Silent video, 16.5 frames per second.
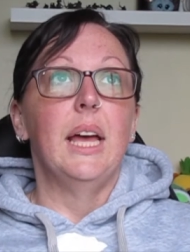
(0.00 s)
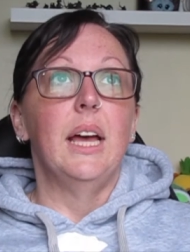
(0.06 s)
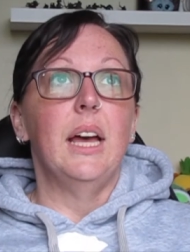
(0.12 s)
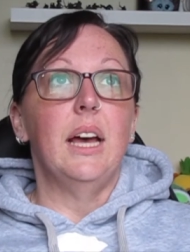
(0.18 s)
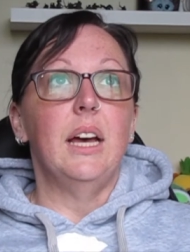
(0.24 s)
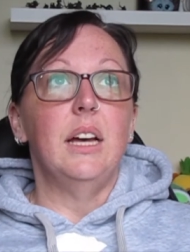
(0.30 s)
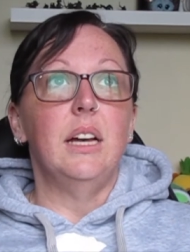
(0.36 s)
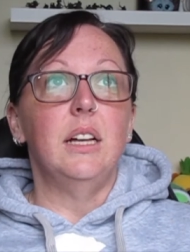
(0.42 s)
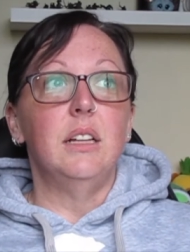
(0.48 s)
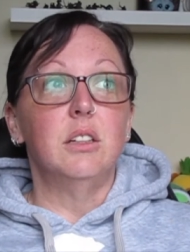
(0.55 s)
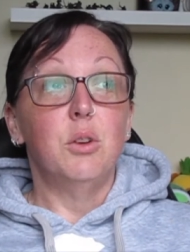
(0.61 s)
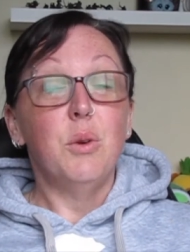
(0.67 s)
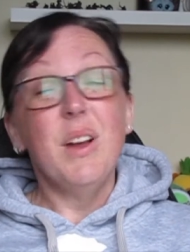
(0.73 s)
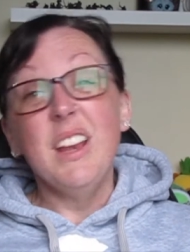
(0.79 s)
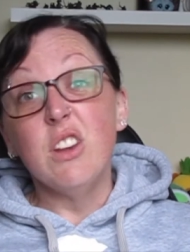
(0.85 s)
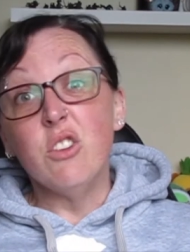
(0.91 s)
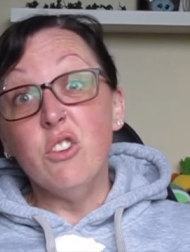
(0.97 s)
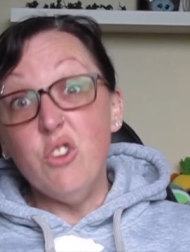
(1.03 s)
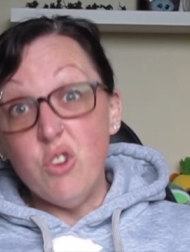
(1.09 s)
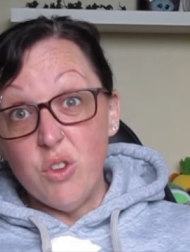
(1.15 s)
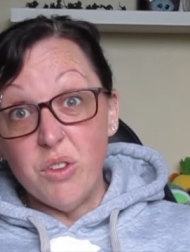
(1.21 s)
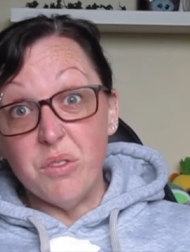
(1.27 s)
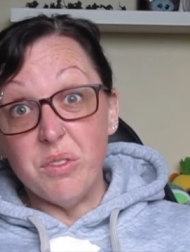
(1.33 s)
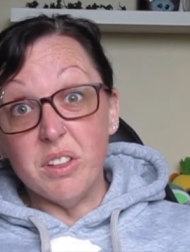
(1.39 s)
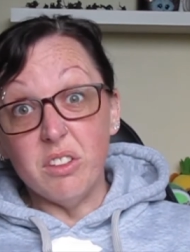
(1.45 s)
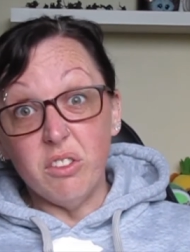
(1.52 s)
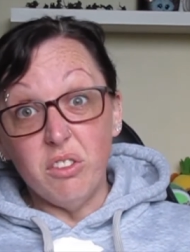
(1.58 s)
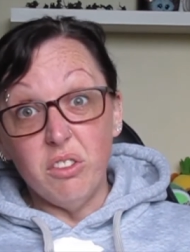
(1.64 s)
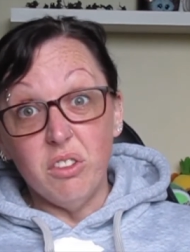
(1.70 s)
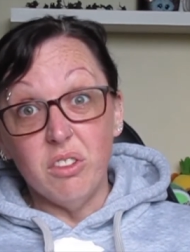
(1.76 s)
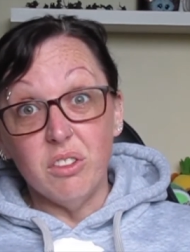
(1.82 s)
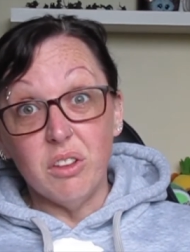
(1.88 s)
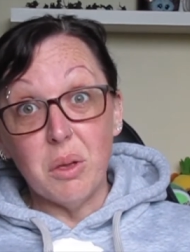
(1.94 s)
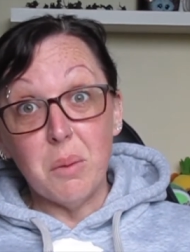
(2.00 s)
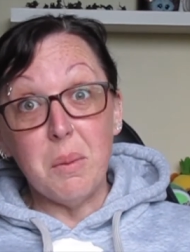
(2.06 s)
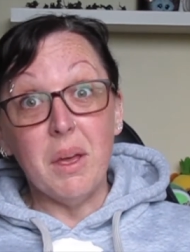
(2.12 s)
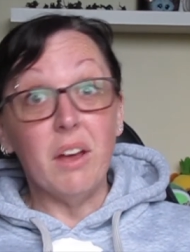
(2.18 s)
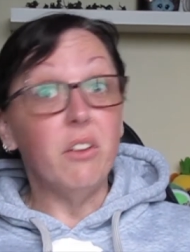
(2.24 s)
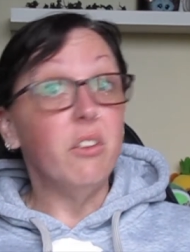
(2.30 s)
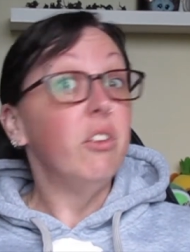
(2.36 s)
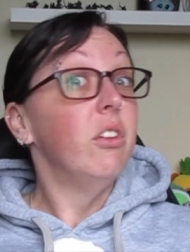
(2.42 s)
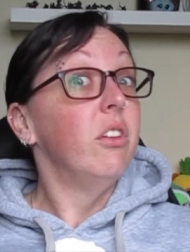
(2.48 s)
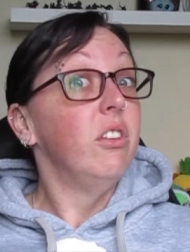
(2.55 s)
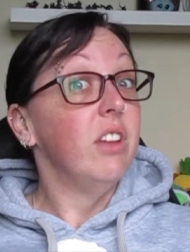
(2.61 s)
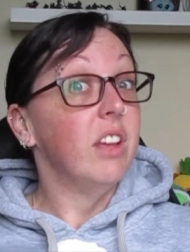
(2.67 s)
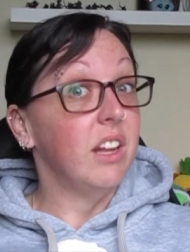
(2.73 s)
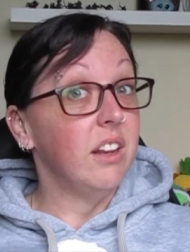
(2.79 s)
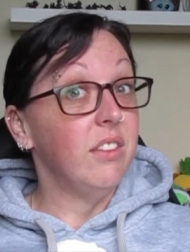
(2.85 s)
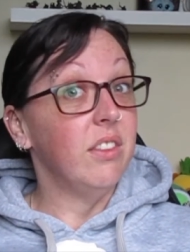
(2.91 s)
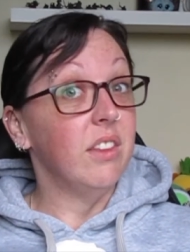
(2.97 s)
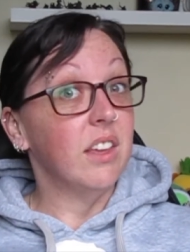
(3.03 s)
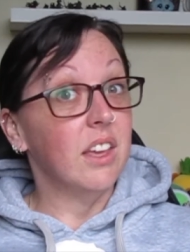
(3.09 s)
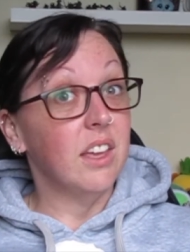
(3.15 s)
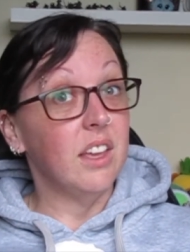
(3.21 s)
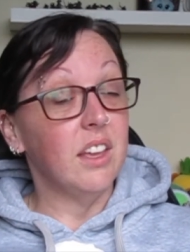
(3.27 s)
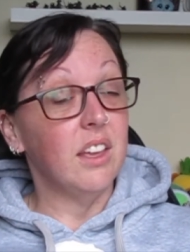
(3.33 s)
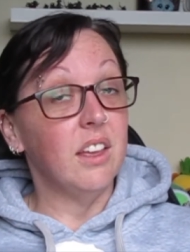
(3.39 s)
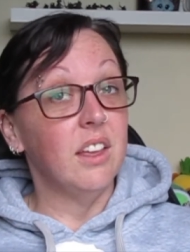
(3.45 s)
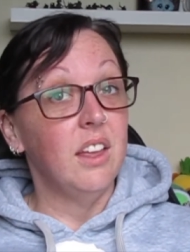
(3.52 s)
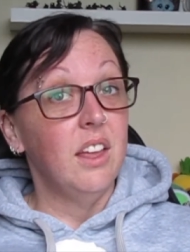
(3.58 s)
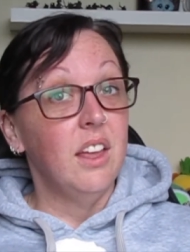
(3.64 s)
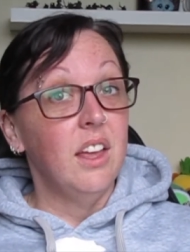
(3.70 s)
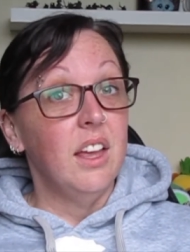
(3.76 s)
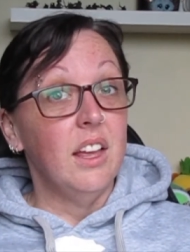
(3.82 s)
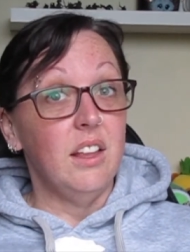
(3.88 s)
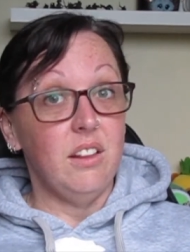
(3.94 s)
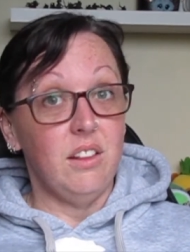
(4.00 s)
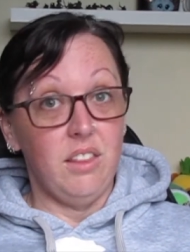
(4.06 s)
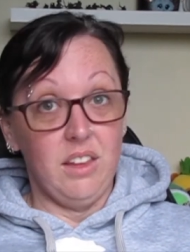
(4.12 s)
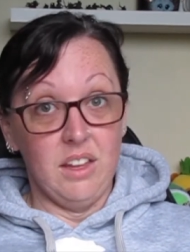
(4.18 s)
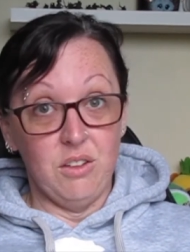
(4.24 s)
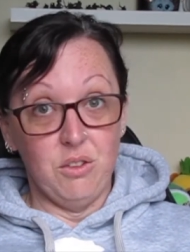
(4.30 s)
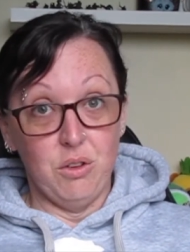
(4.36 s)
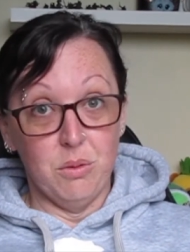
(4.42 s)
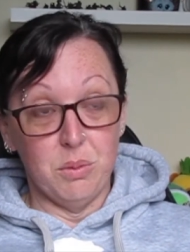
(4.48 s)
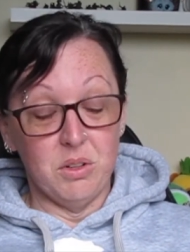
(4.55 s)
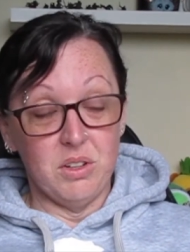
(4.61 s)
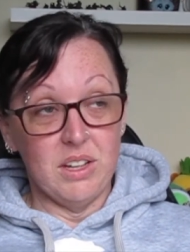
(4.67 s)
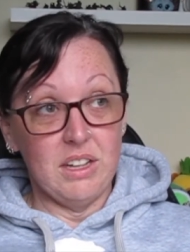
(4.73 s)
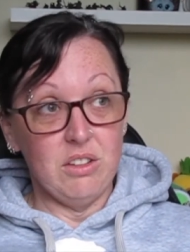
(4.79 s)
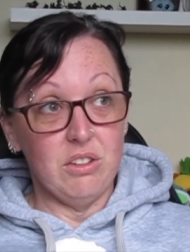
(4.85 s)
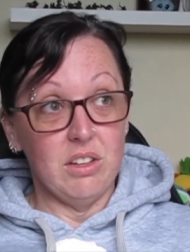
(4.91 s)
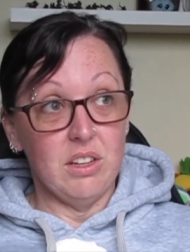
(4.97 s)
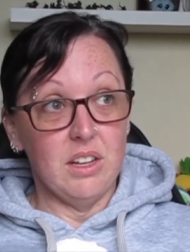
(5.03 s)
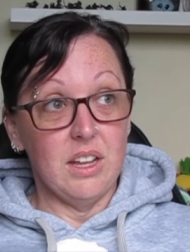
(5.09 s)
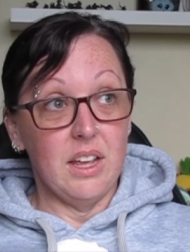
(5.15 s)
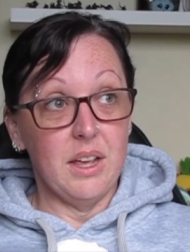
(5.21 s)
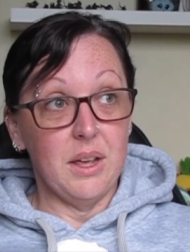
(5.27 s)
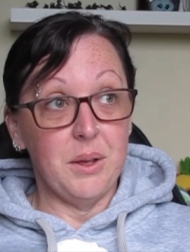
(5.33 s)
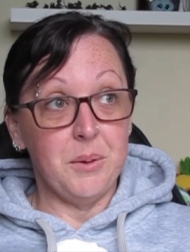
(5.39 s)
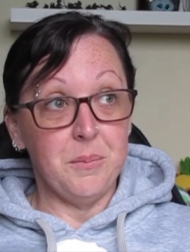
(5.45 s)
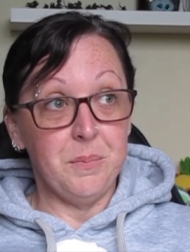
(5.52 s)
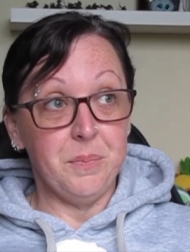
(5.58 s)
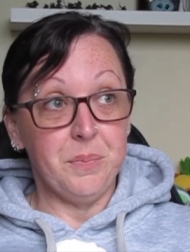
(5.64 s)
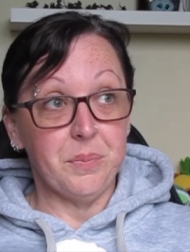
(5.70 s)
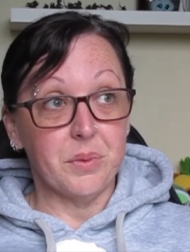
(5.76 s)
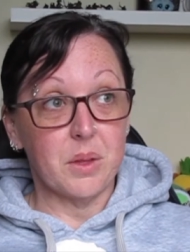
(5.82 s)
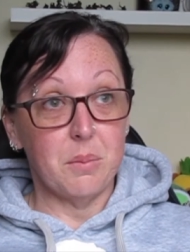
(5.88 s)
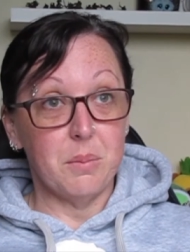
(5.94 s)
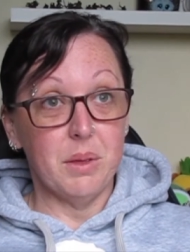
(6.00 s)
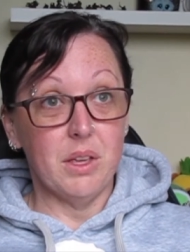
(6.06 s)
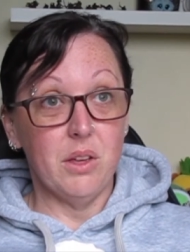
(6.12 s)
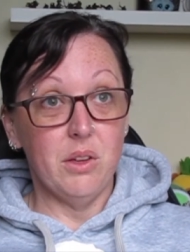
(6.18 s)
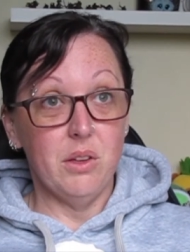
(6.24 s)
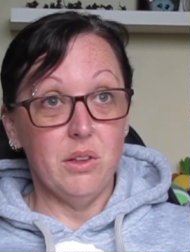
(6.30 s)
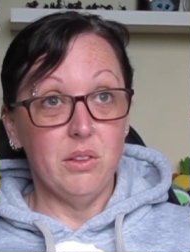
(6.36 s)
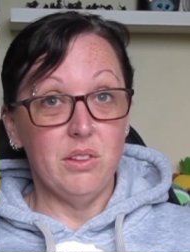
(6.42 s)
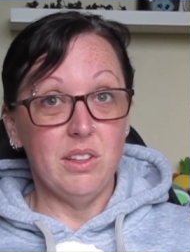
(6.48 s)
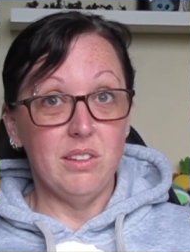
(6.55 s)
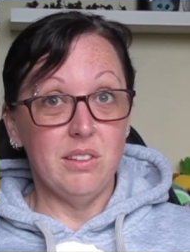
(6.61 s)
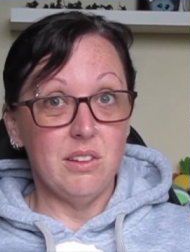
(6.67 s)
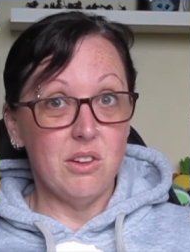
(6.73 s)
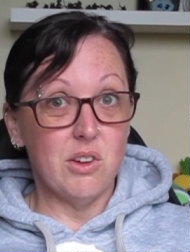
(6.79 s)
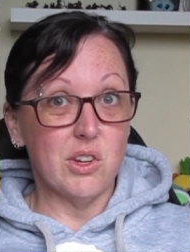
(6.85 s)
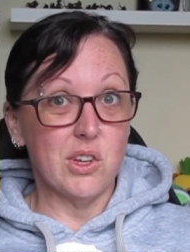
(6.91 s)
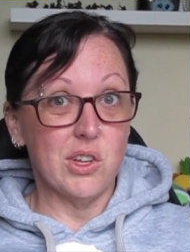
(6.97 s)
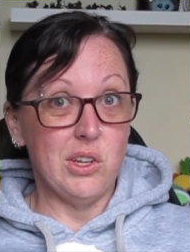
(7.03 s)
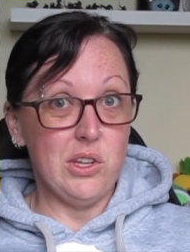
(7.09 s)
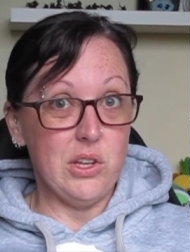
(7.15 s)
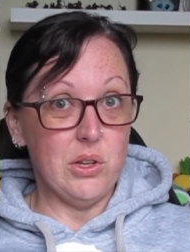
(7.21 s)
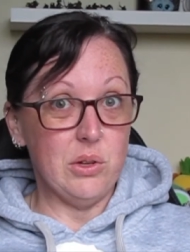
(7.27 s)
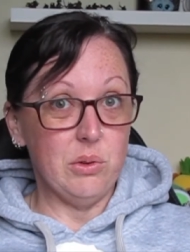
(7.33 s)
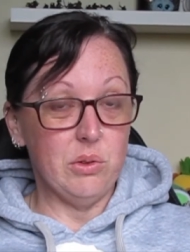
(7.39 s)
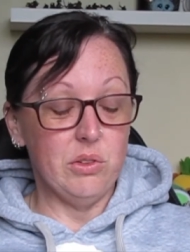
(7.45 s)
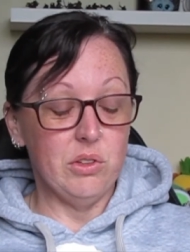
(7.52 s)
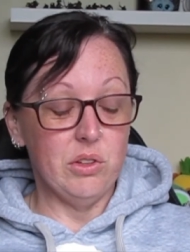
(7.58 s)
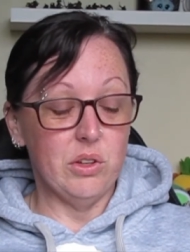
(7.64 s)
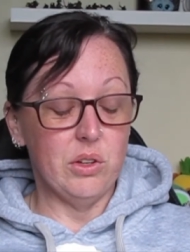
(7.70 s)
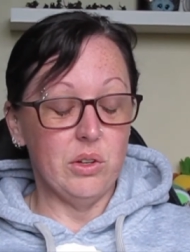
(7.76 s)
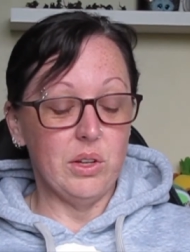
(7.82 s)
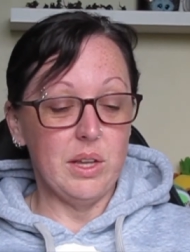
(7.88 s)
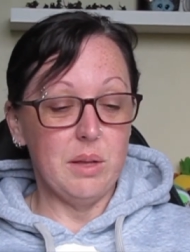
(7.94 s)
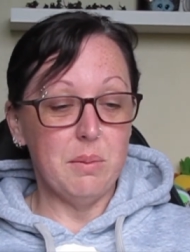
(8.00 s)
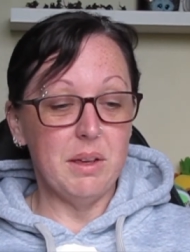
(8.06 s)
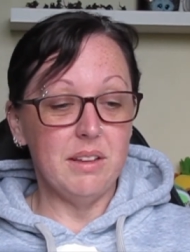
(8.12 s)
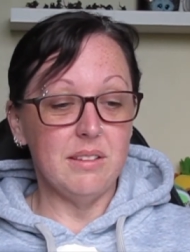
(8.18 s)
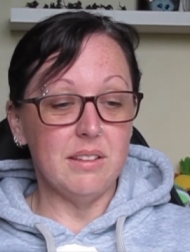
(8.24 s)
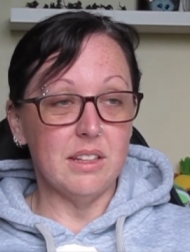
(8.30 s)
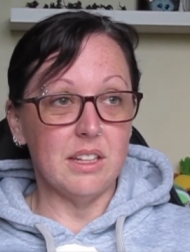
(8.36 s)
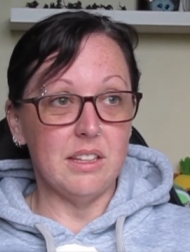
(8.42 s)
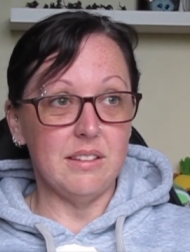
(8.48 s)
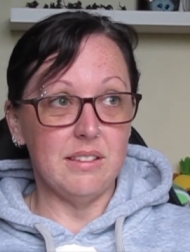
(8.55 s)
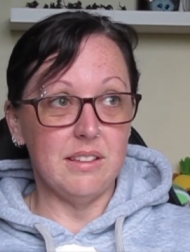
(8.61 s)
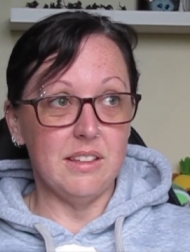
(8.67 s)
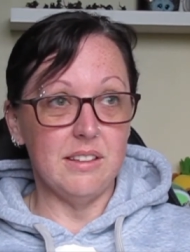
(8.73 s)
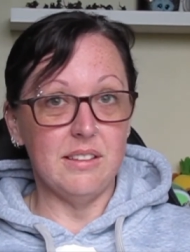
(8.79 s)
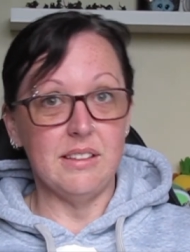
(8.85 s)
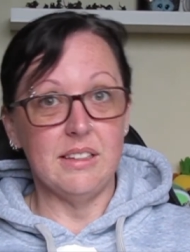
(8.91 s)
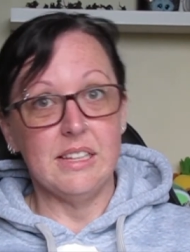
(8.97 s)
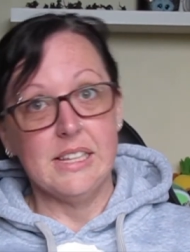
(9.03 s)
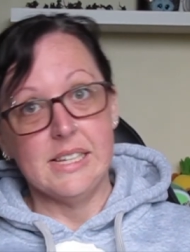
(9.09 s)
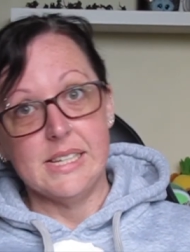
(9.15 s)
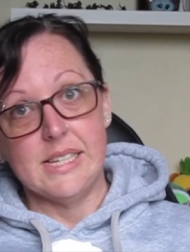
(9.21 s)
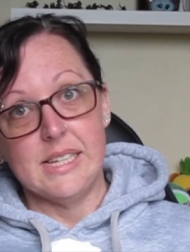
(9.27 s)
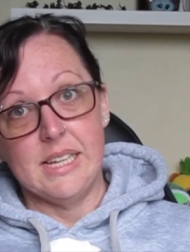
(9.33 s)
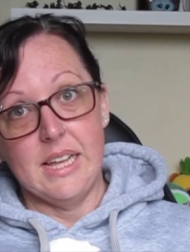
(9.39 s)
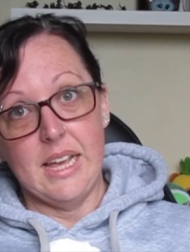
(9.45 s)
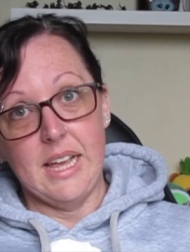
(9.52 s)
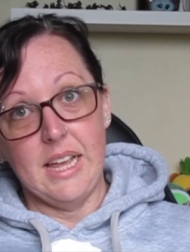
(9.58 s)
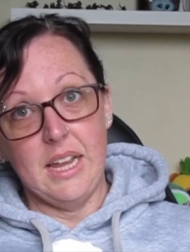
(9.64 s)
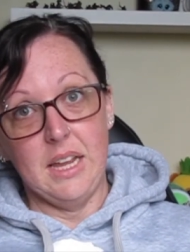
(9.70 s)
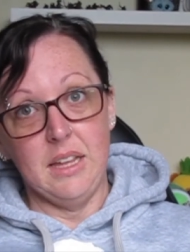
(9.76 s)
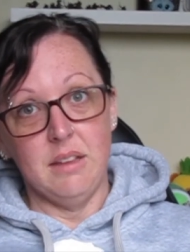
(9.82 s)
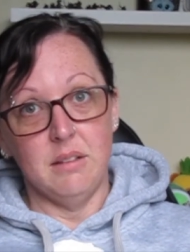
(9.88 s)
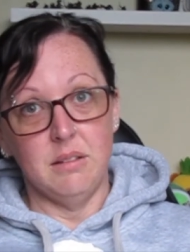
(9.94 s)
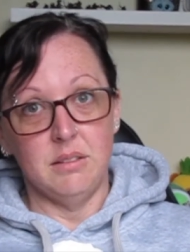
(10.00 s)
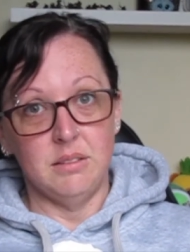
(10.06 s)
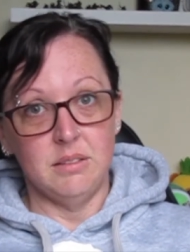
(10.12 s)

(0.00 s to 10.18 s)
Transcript: uh, quite nervous about telling the king had the interpretation um, because it's not good news. So he basically says, Hey,